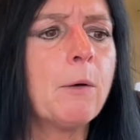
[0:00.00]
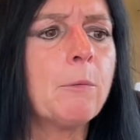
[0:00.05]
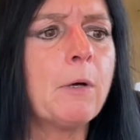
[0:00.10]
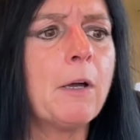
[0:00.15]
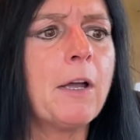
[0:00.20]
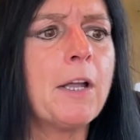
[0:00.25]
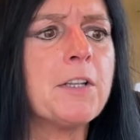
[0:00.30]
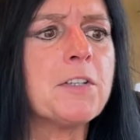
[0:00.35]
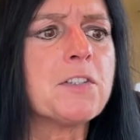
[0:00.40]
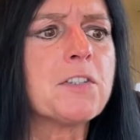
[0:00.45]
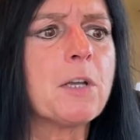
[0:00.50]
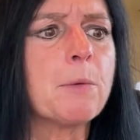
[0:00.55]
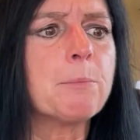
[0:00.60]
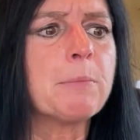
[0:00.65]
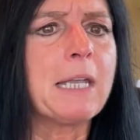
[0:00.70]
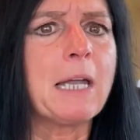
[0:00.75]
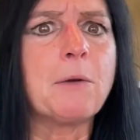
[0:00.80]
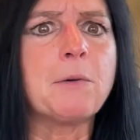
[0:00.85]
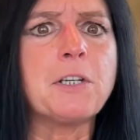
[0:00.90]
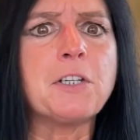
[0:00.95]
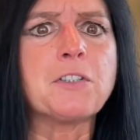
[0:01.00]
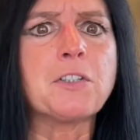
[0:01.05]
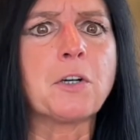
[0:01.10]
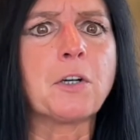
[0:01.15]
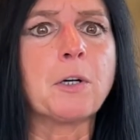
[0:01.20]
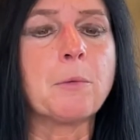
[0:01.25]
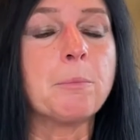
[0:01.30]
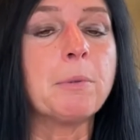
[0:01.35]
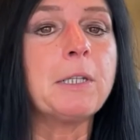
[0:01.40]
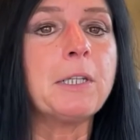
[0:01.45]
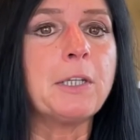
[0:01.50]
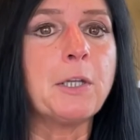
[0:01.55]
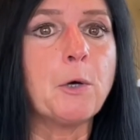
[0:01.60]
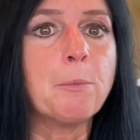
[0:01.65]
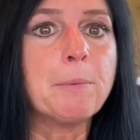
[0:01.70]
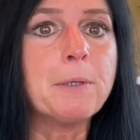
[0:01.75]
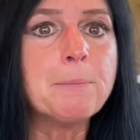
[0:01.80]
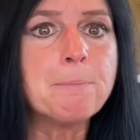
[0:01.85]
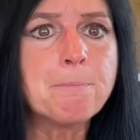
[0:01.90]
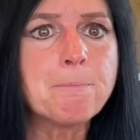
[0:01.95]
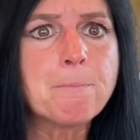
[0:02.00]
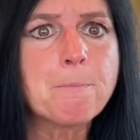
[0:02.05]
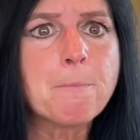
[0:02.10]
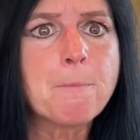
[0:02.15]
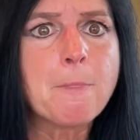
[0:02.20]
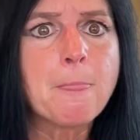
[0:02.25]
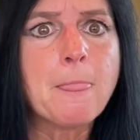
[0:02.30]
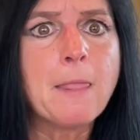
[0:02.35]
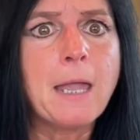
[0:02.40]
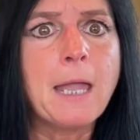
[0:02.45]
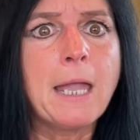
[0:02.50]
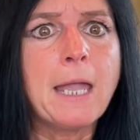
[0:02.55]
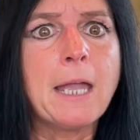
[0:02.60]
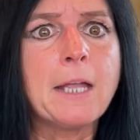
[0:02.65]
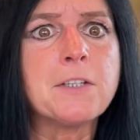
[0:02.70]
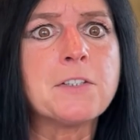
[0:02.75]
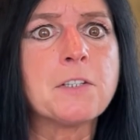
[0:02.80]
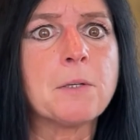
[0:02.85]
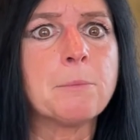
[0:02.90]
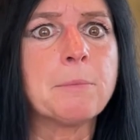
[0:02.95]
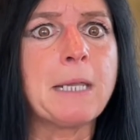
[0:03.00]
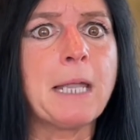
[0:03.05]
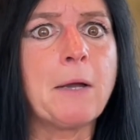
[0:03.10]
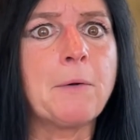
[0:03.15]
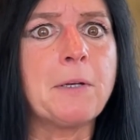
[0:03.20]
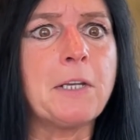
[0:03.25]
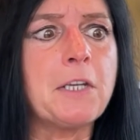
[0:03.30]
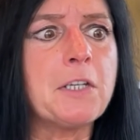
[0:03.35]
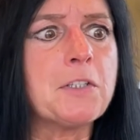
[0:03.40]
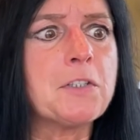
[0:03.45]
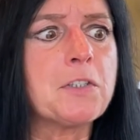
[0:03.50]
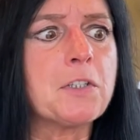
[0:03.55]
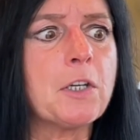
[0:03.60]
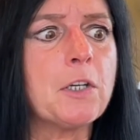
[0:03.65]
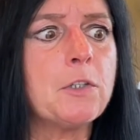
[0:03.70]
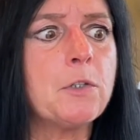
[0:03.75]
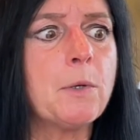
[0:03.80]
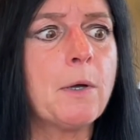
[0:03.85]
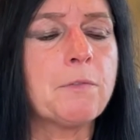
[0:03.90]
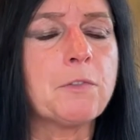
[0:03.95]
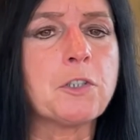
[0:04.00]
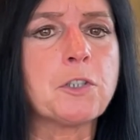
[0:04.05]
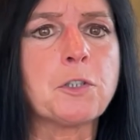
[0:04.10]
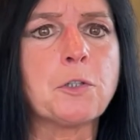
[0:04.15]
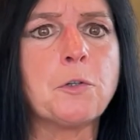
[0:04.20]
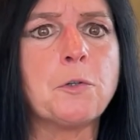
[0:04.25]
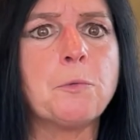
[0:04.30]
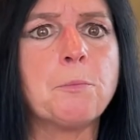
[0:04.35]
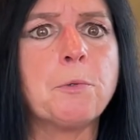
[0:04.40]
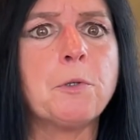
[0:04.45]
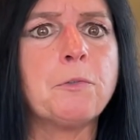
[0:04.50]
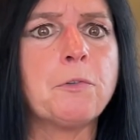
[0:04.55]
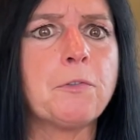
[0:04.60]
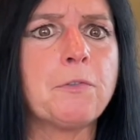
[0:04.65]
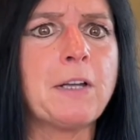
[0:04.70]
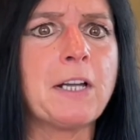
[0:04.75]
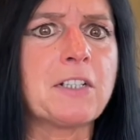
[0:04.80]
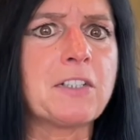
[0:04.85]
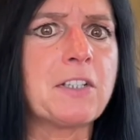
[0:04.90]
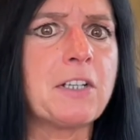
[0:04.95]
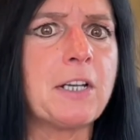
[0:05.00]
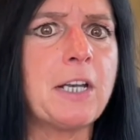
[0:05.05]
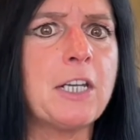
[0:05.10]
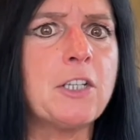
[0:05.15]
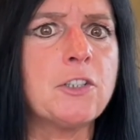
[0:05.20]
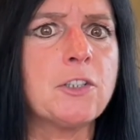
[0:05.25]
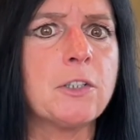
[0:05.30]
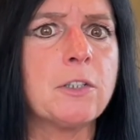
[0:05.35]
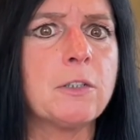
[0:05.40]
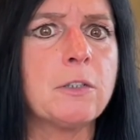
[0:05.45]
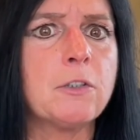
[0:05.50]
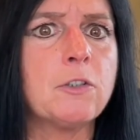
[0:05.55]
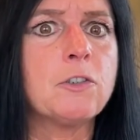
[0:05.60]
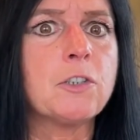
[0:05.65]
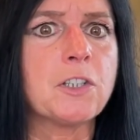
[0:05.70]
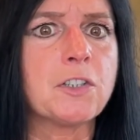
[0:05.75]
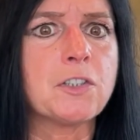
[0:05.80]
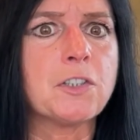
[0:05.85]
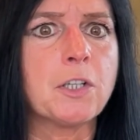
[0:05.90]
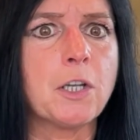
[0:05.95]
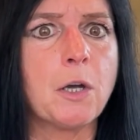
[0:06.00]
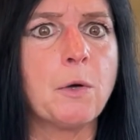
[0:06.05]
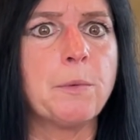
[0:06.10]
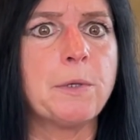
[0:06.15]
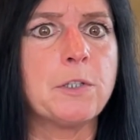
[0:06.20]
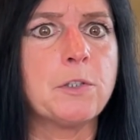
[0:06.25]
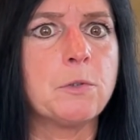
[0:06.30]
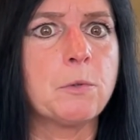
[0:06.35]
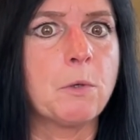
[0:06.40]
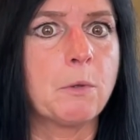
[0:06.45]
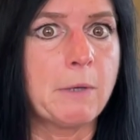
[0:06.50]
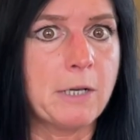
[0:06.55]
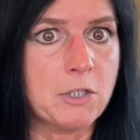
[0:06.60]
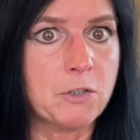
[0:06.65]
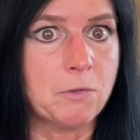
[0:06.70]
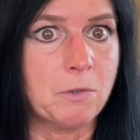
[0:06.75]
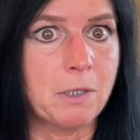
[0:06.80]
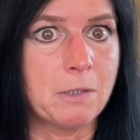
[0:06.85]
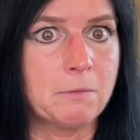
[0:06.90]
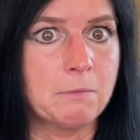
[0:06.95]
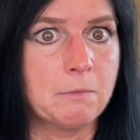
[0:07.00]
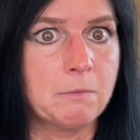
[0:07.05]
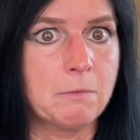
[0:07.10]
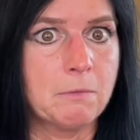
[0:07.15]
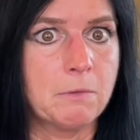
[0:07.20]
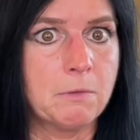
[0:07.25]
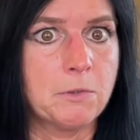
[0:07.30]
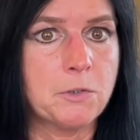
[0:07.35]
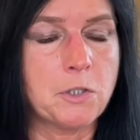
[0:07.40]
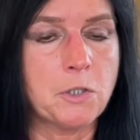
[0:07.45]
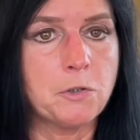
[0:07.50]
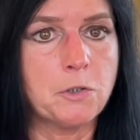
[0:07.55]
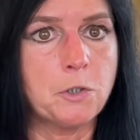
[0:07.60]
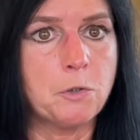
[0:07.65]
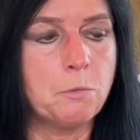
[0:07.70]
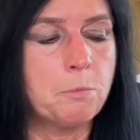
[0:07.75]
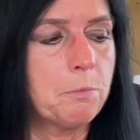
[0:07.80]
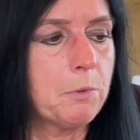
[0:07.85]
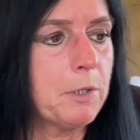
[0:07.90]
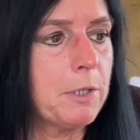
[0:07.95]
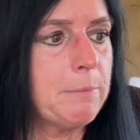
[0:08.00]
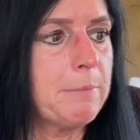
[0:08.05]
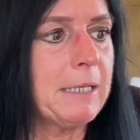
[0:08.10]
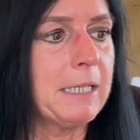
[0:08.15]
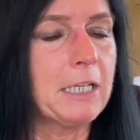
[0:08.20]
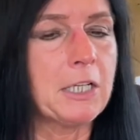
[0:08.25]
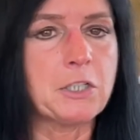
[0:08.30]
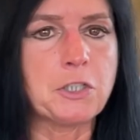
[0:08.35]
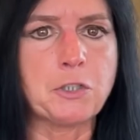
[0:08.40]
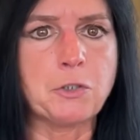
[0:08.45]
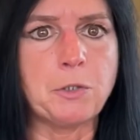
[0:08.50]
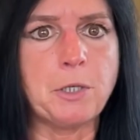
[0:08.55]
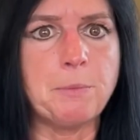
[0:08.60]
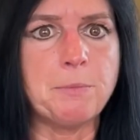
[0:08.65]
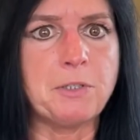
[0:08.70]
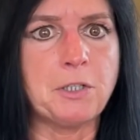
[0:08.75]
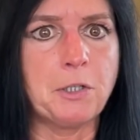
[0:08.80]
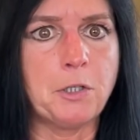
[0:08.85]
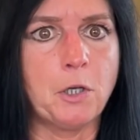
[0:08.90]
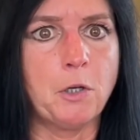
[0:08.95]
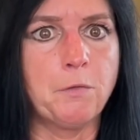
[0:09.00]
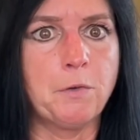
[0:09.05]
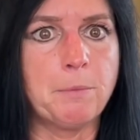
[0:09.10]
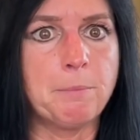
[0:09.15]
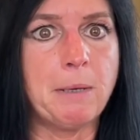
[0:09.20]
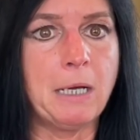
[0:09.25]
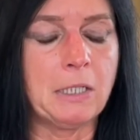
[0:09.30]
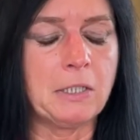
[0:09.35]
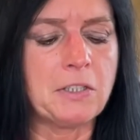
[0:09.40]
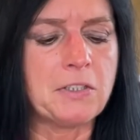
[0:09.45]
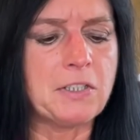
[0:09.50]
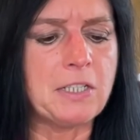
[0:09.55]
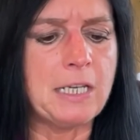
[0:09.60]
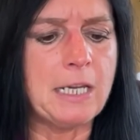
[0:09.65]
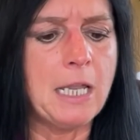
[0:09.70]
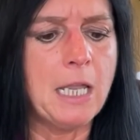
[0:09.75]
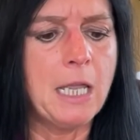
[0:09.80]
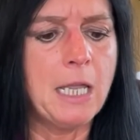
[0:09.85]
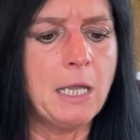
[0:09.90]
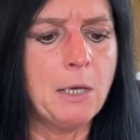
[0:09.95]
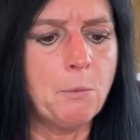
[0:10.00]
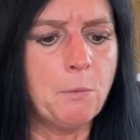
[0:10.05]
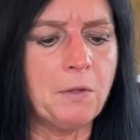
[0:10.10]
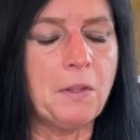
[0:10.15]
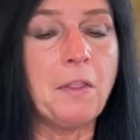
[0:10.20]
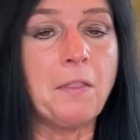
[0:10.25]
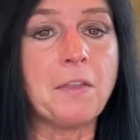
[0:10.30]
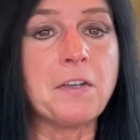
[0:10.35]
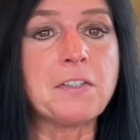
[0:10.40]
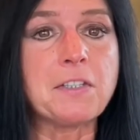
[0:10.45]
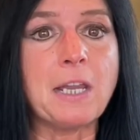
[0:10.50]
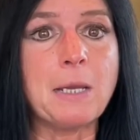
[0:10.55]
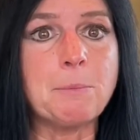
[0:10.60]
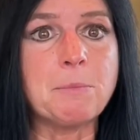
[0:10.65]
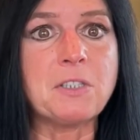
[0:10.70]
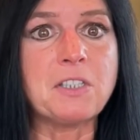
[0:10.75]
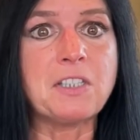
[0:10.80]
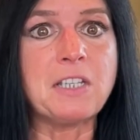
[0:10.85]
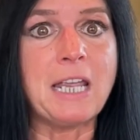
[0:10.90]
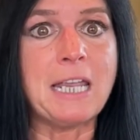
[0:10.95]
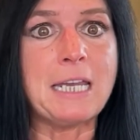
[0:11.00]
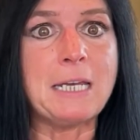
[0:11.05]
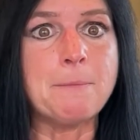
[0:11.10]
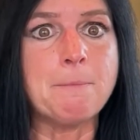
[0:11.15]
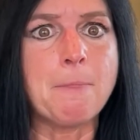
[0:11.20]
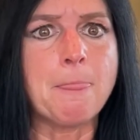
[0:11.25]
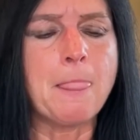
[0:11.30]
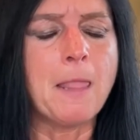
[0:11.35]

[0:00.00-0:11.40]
And some counties are completely open, and some counties you have to show proof of vaccination just to go into a restaurant. So two pretty big extremes in COVID policy within the same state.